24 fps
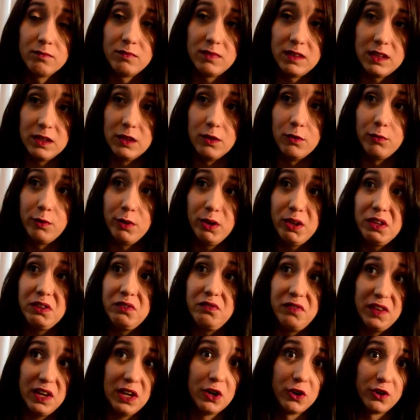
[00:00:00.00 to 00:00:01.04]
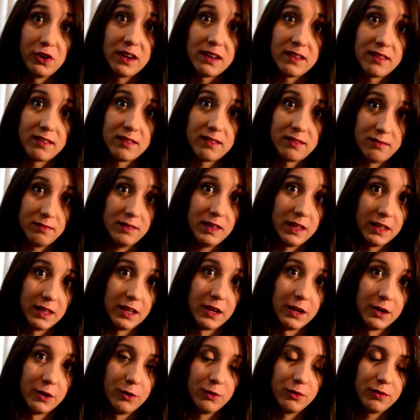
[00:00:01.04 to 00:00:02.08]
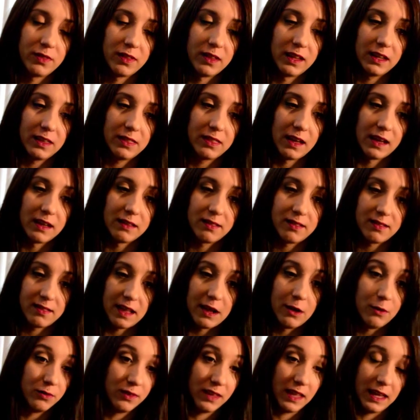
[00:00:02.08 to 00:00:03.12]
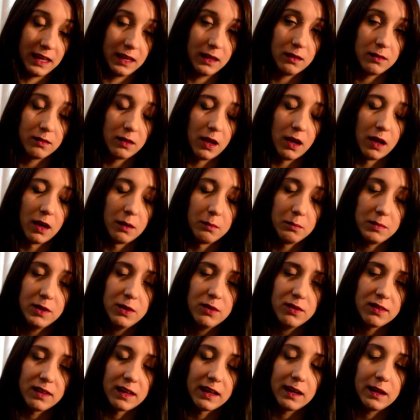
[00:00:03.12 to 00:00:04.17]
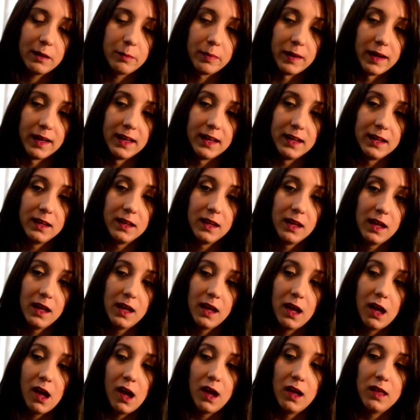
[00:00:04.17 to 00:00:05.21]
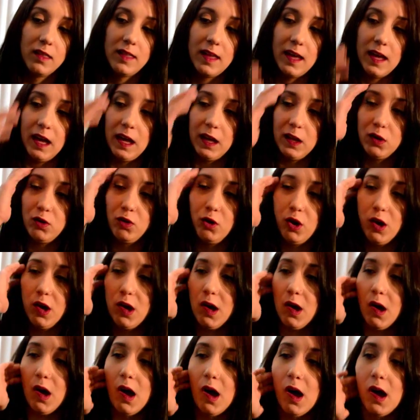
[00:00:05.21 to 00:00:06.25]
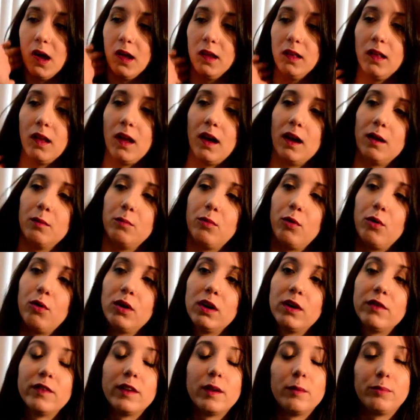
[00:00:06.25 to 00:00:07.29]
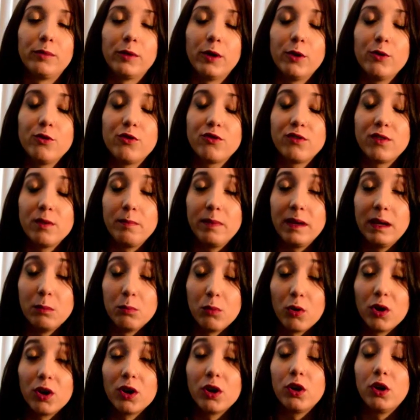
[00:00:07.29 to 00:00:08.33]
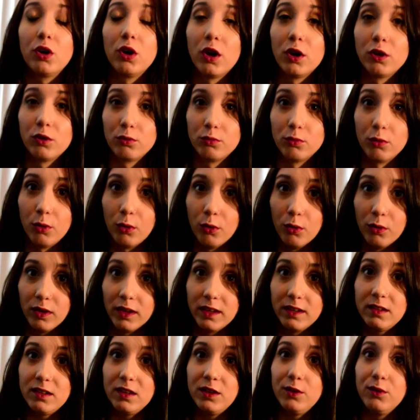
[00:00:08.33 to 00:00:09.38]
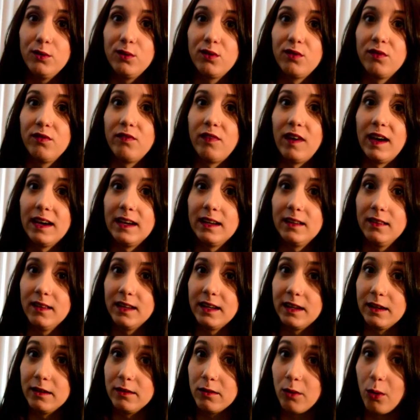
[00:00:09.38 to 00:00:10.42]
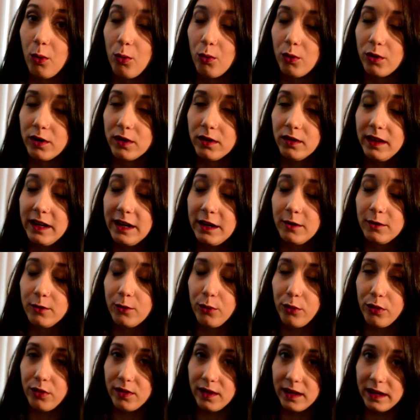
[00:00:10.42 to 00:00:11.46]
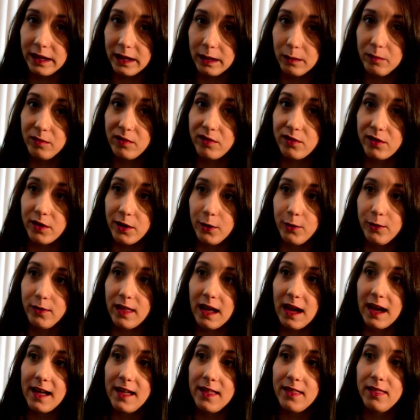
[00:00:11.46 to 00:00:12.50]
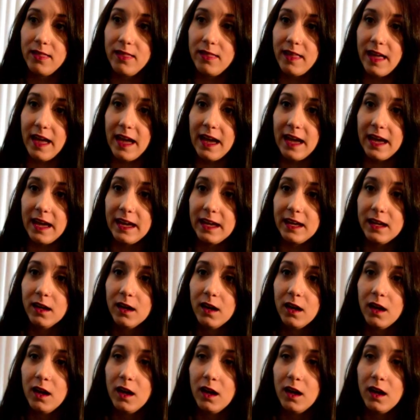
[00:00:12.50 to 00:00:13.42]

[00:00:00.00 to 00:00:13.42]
you know, really vigorous, you know, like that sounding music, but they took a lot more of an approach to be more guttural and to use violent and horror lyrical themes so that they